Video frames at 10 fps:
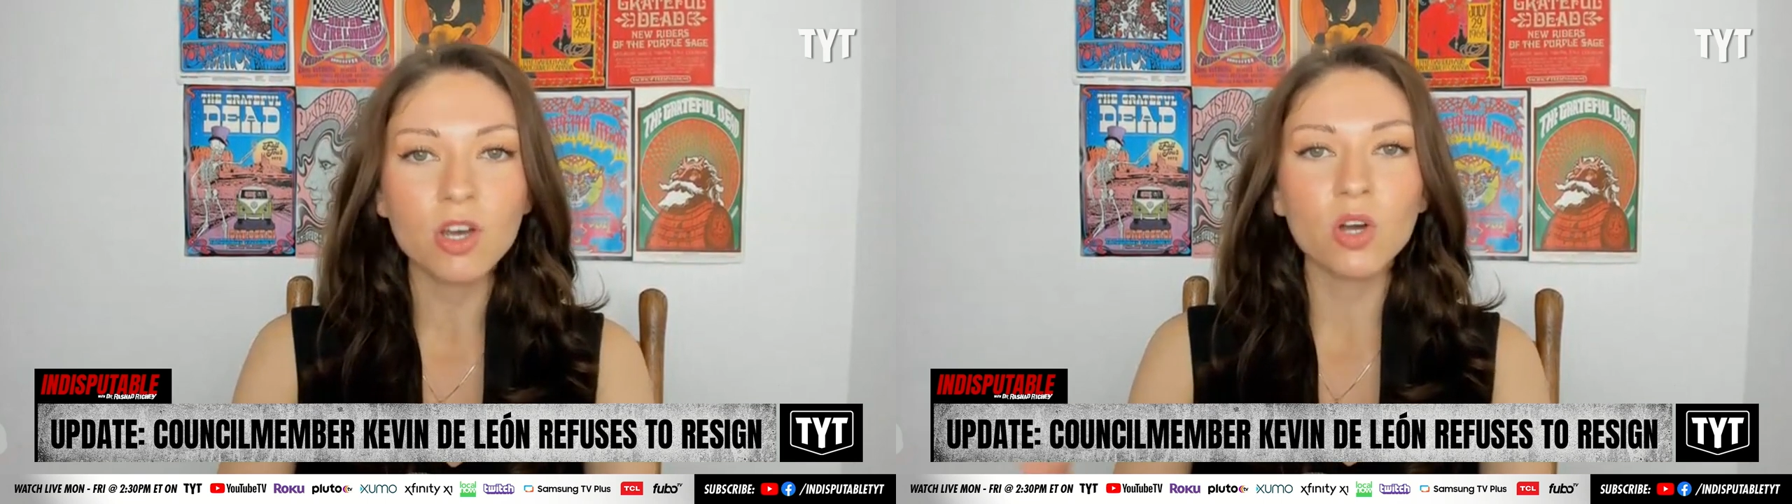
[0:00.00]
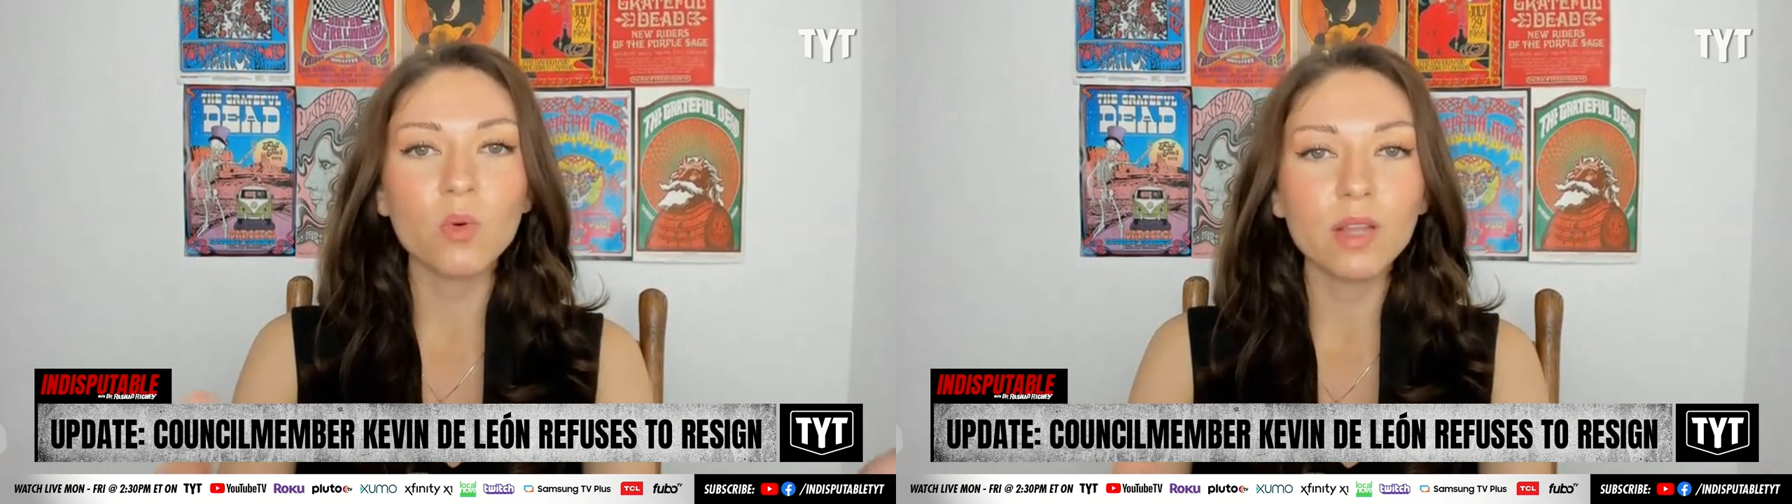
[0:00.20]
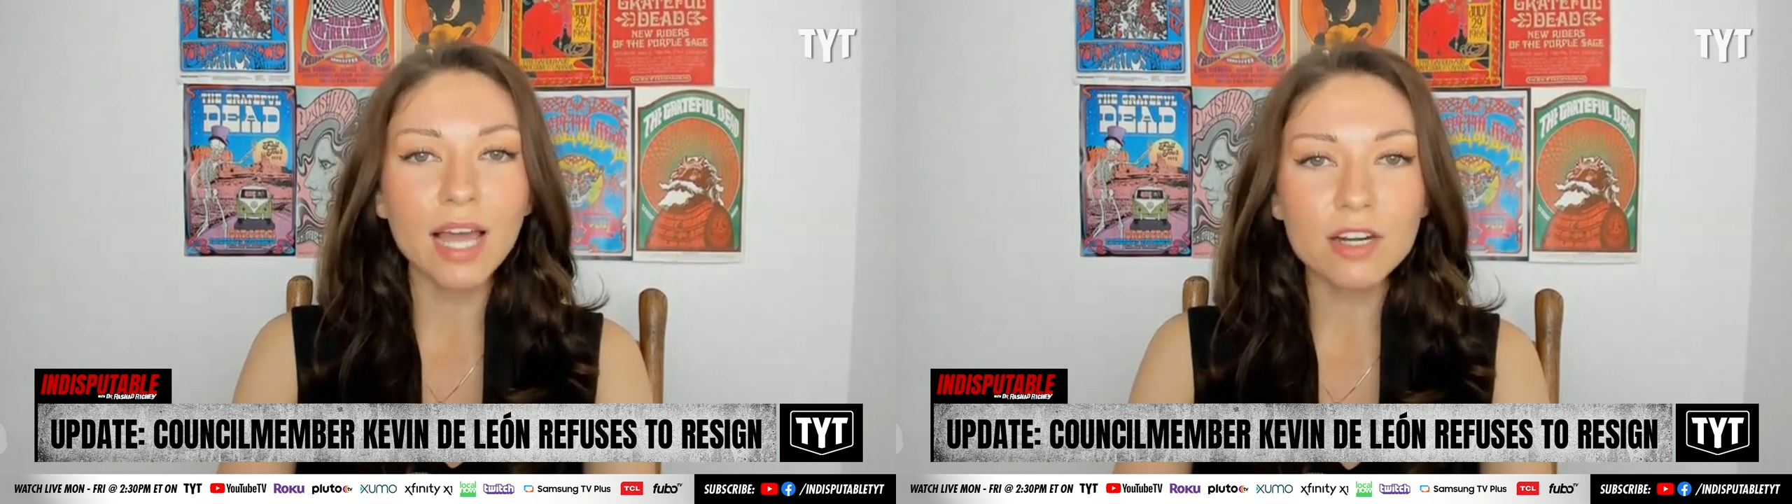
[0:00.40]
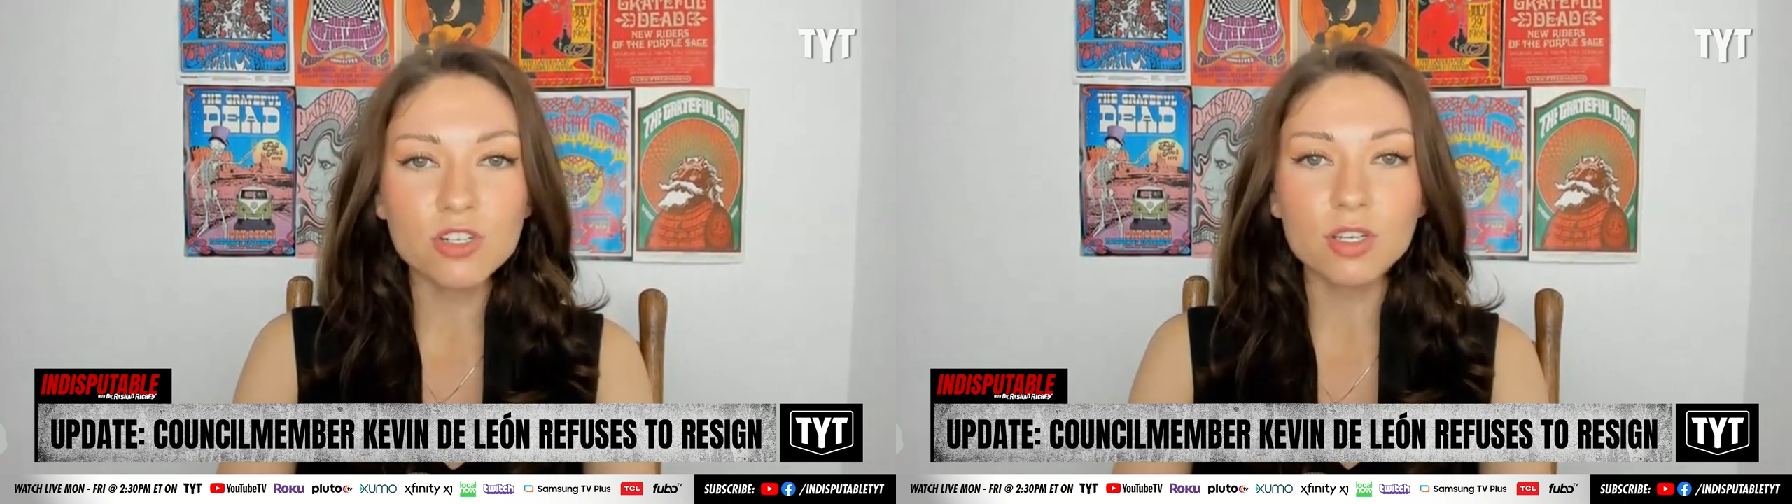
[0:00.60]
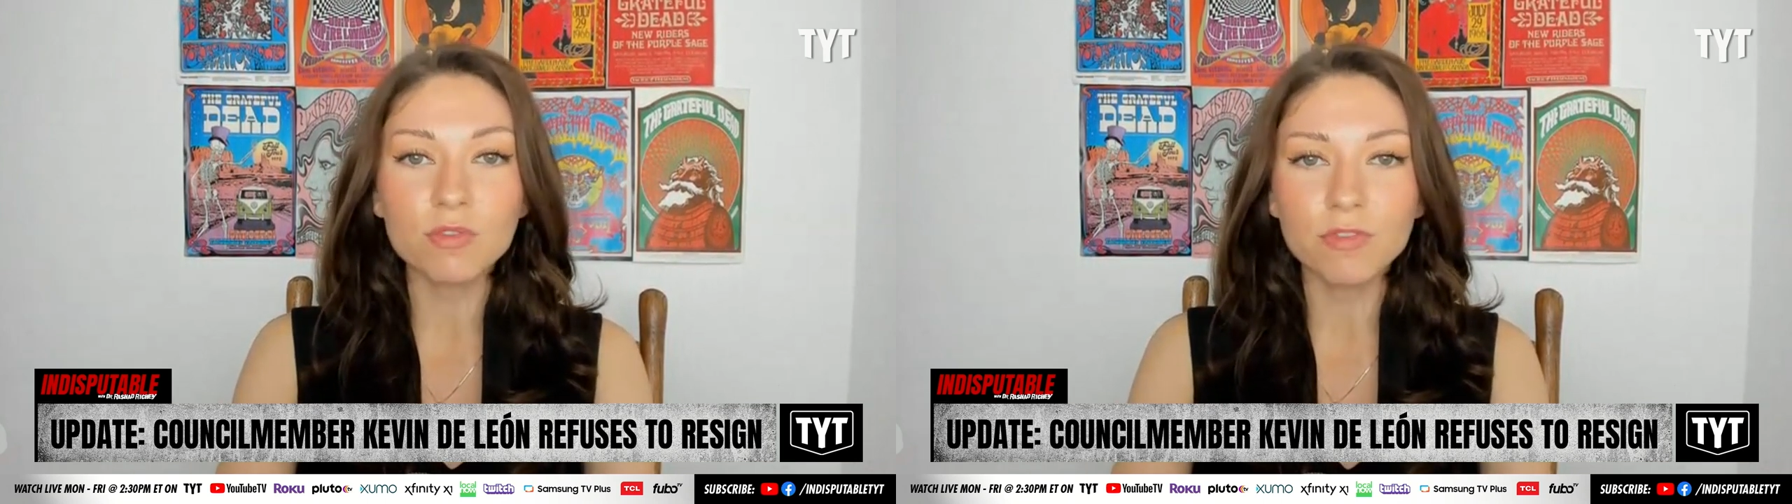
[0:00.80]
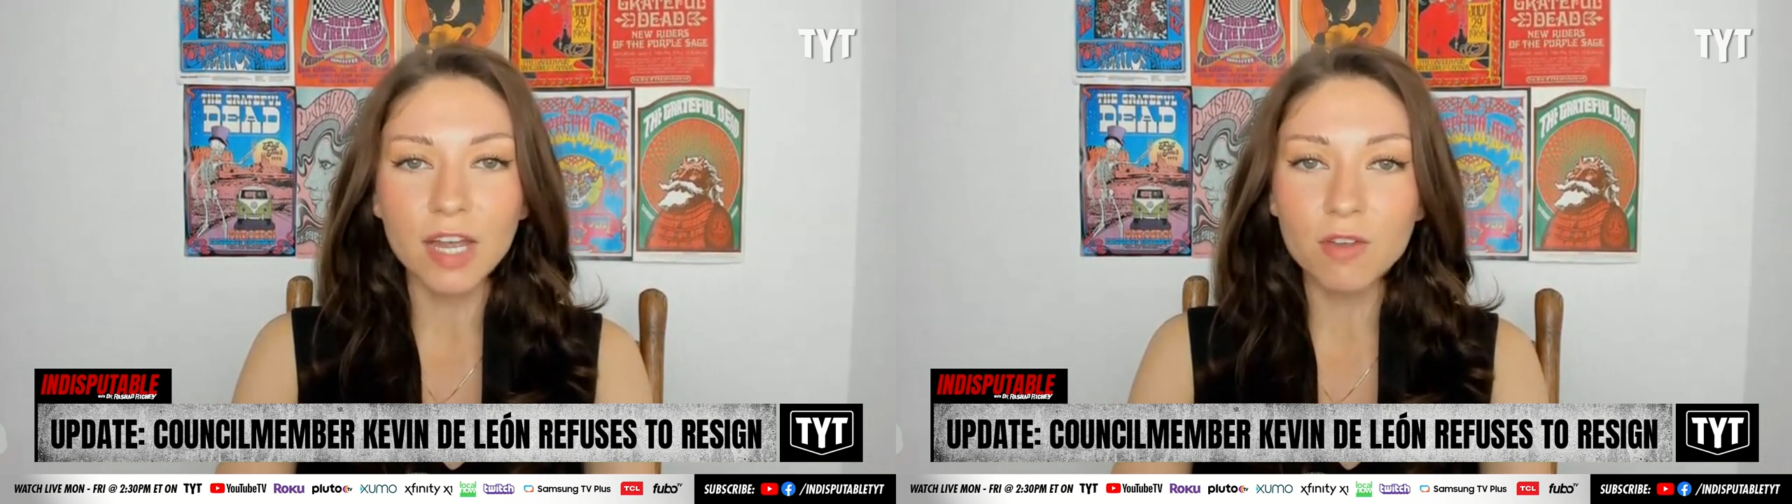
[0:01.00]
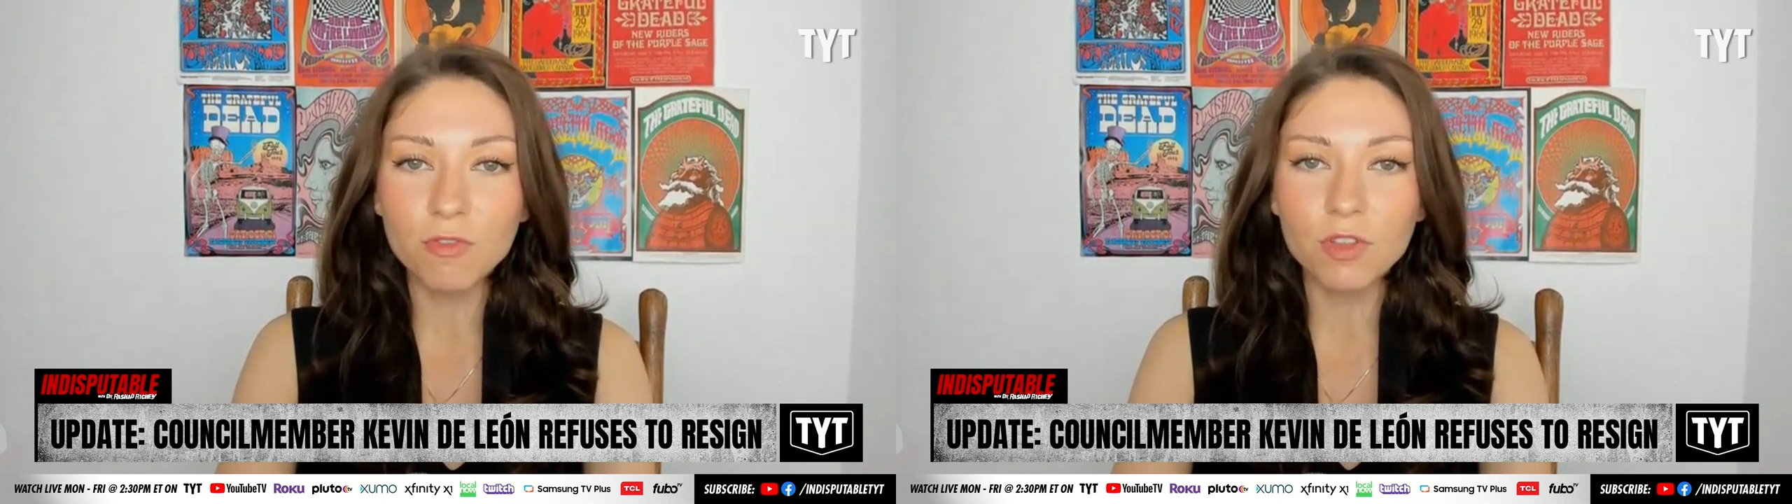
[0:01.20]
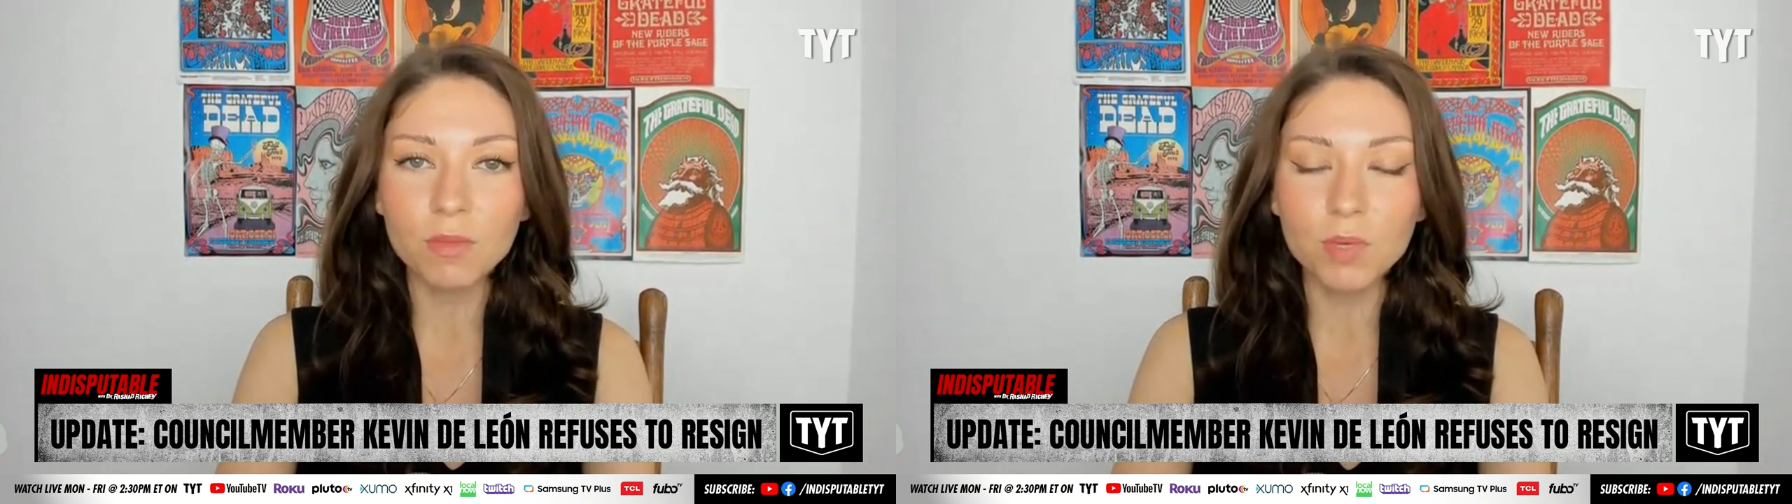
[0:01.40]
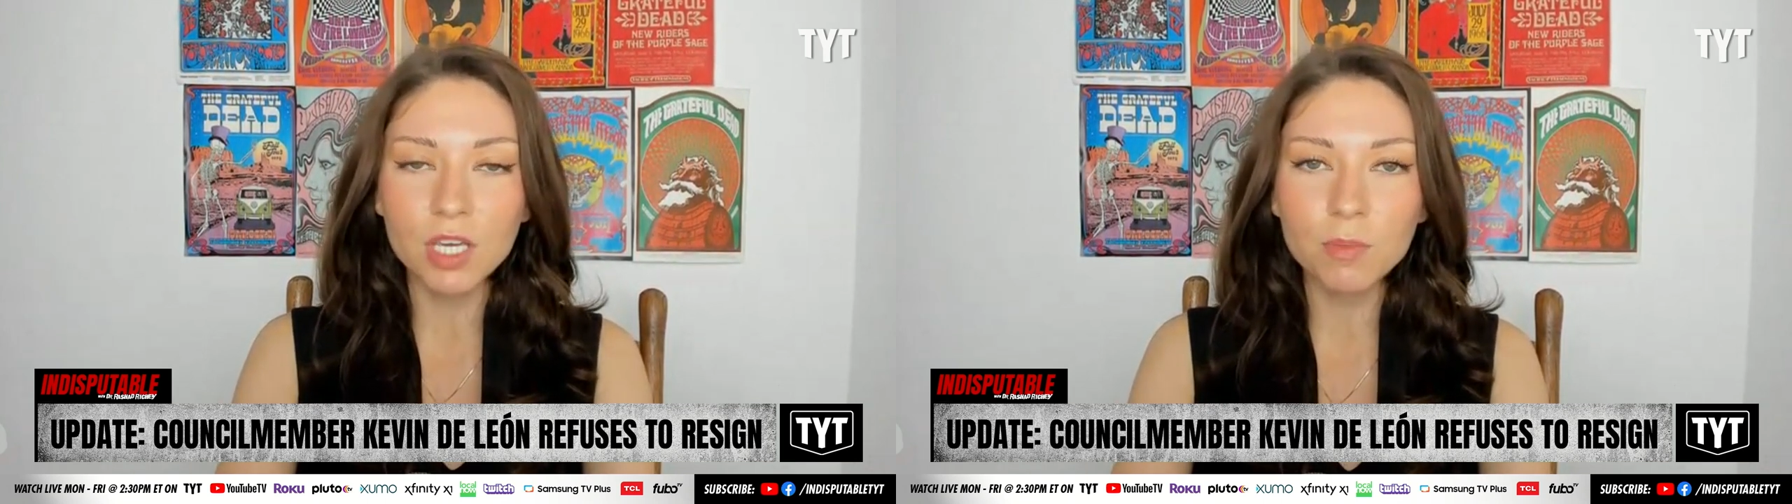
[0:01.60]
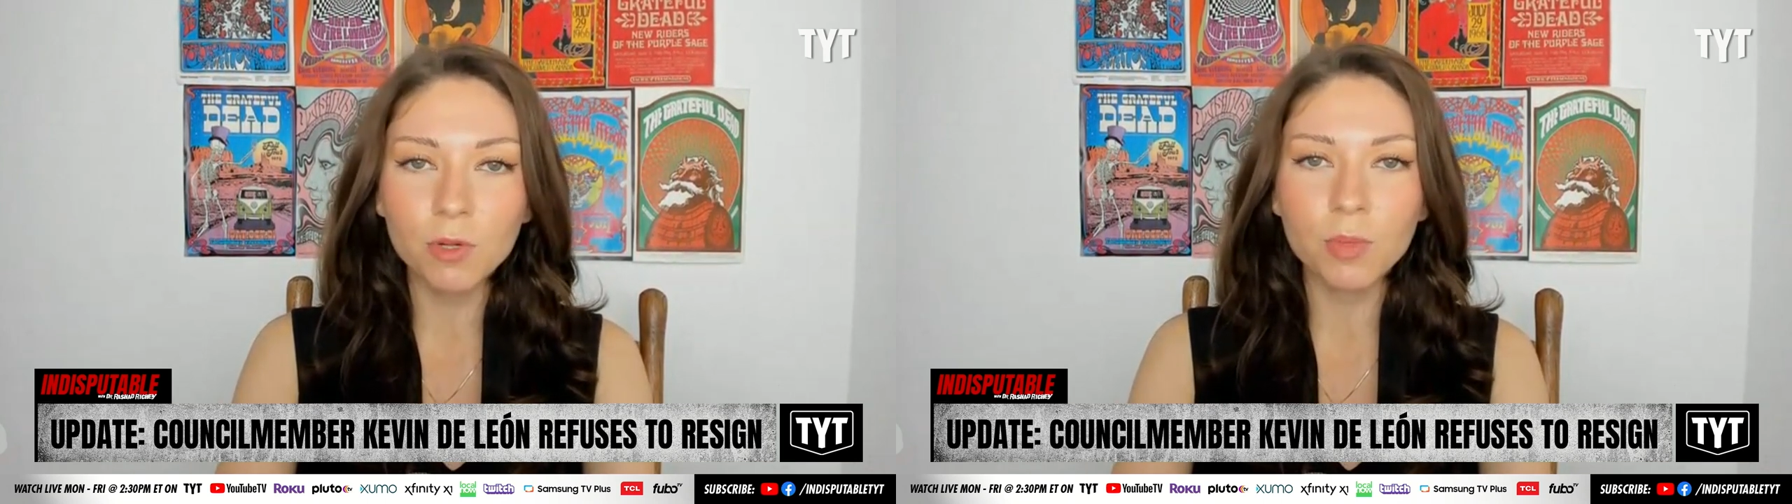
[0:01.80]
who will actually fight for the people,